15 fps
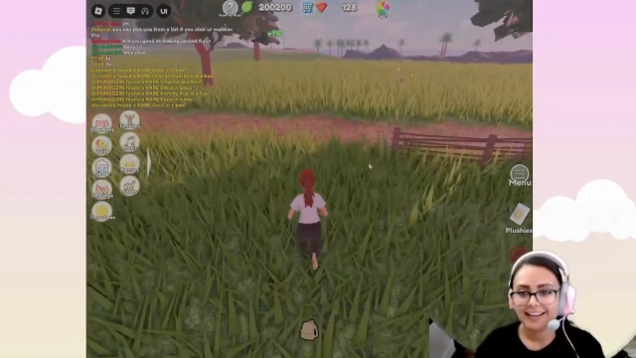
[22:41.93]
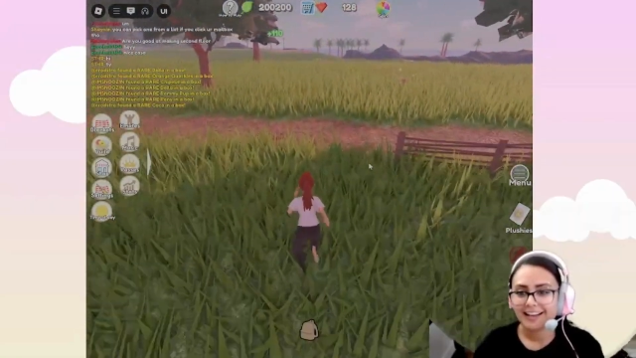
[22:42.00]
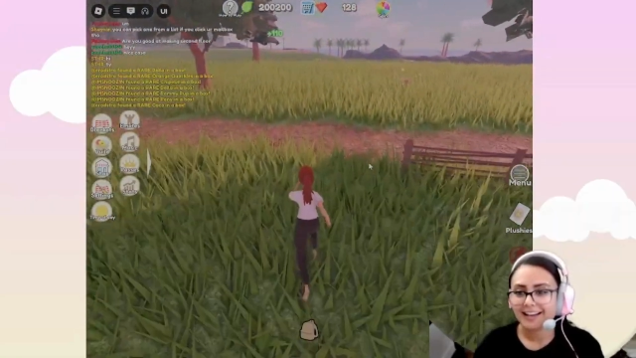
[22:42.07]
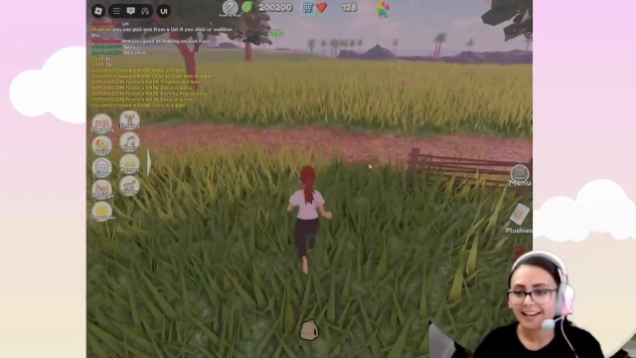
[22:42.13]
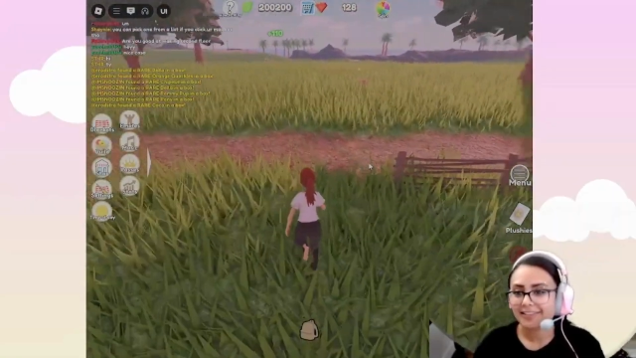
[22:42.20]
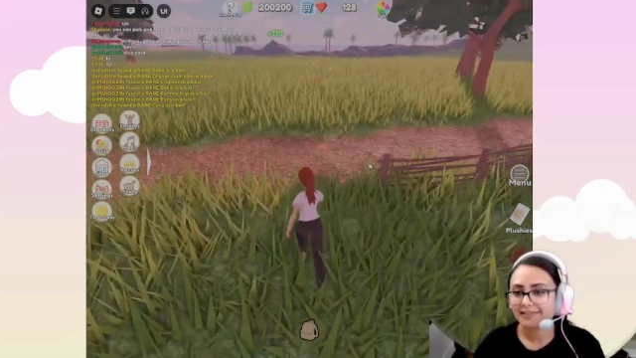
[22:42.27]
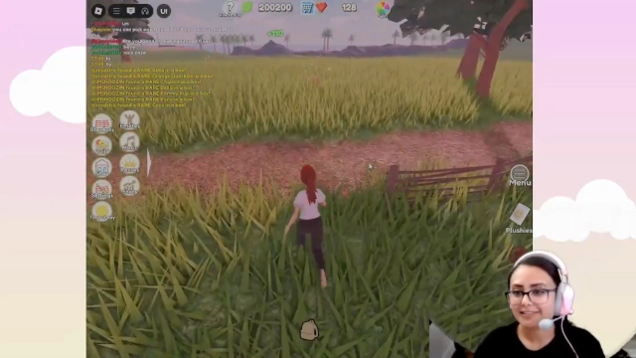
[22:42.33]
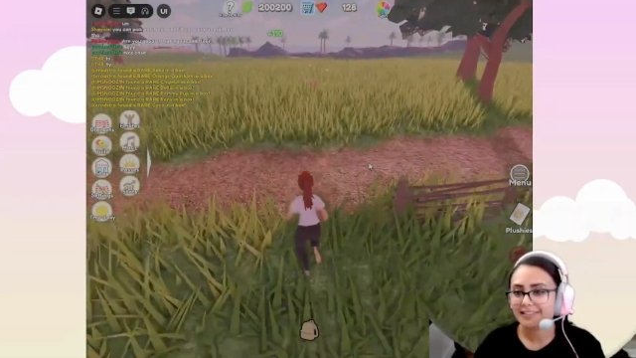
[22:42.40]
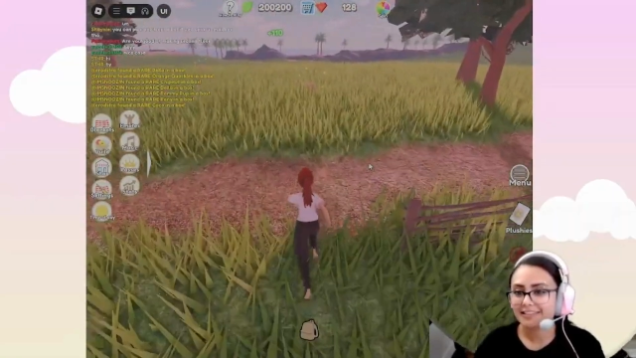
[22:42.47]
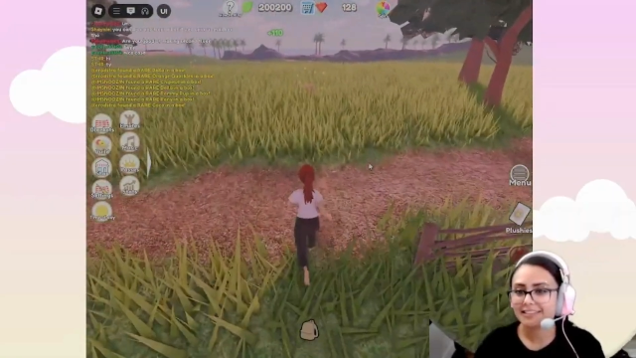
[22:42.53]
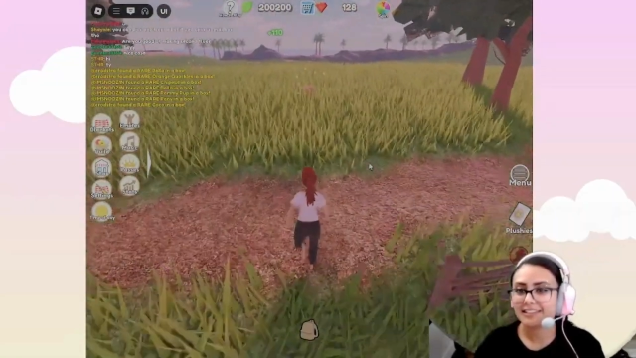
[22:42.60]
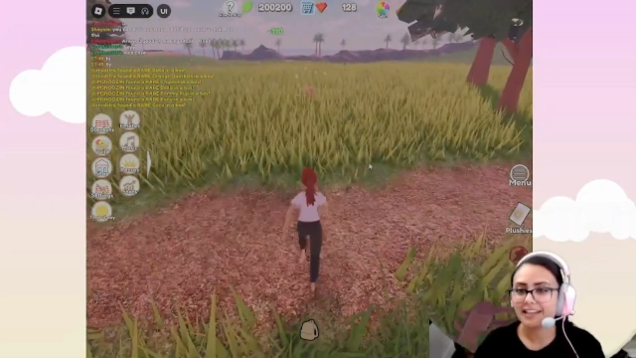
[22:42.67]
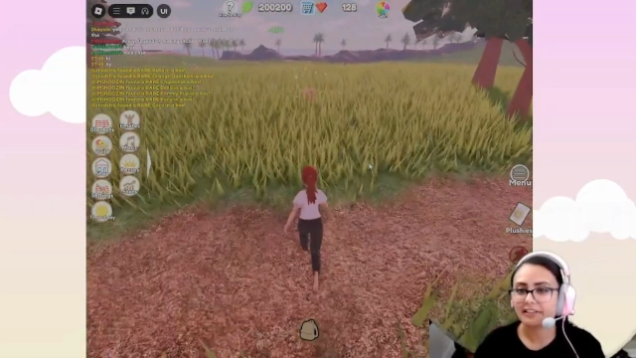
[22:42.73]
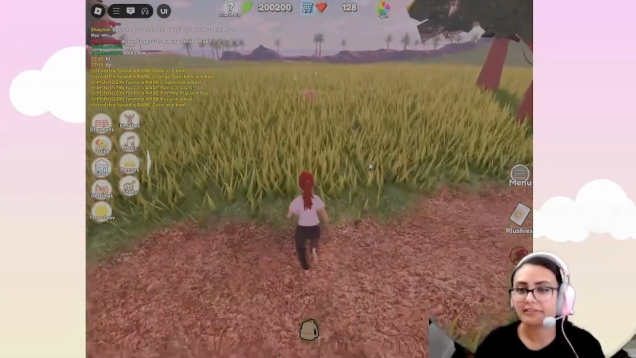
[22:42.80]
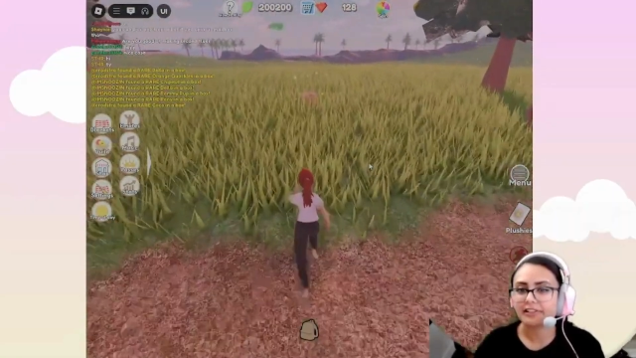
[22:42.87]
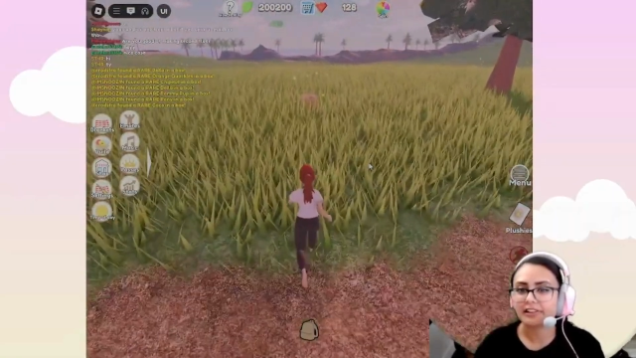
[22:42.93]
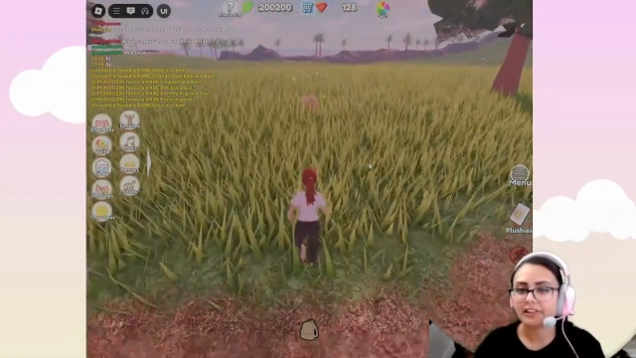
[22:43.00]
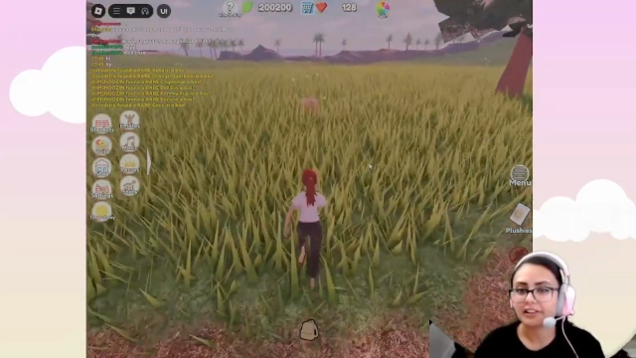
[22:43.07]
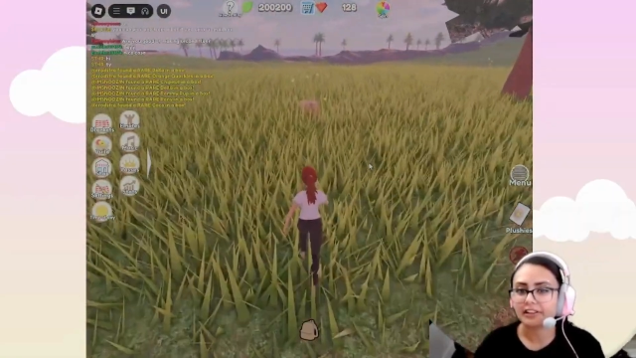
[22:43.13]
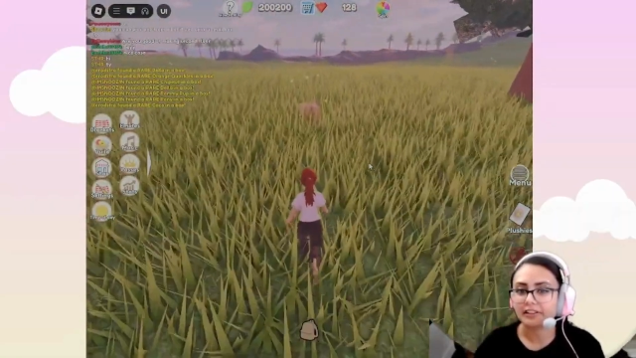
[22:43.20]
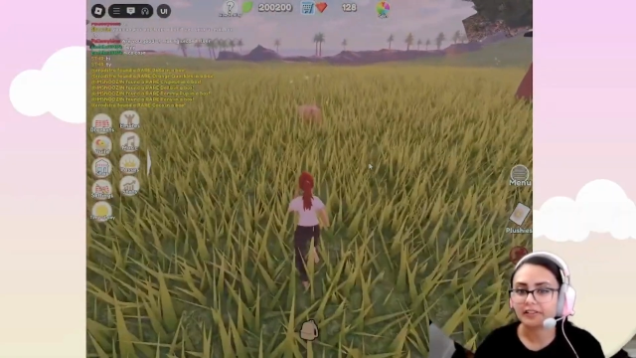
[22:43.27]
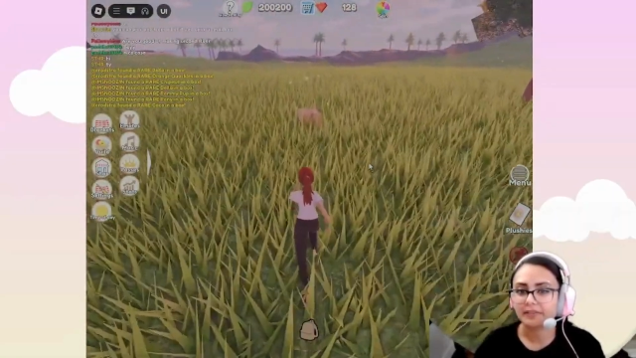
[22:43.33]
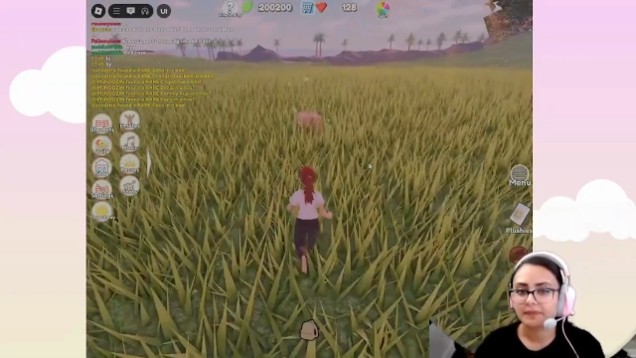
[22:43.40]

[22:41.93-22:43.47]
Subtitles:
I would stay running.